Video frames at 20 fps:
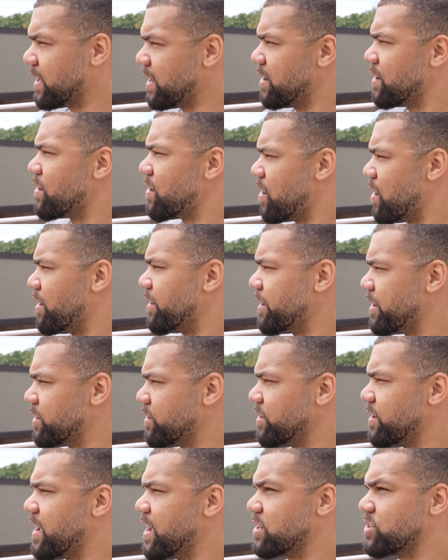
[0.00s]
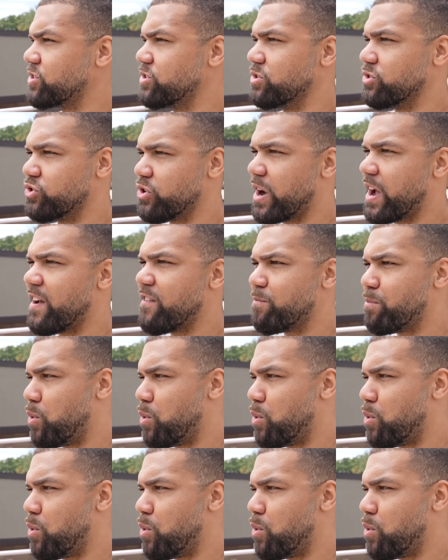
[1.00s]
here on International Drive,